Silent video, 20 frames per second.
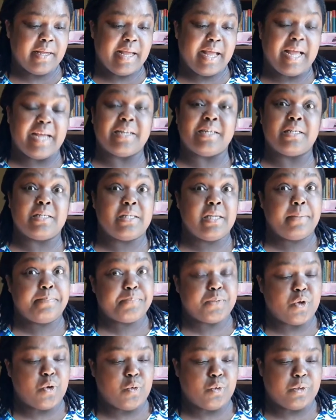and
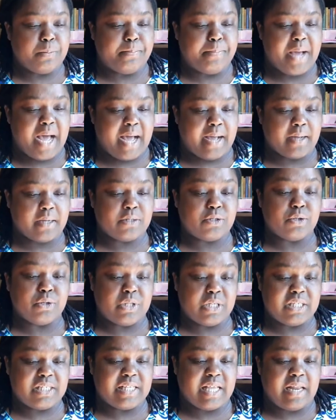tiptoed back to
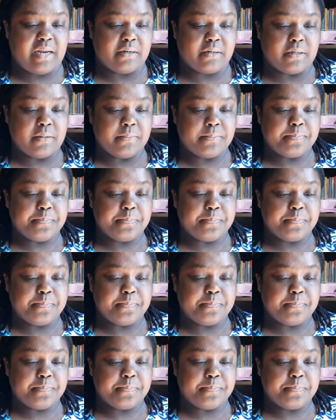the cellar.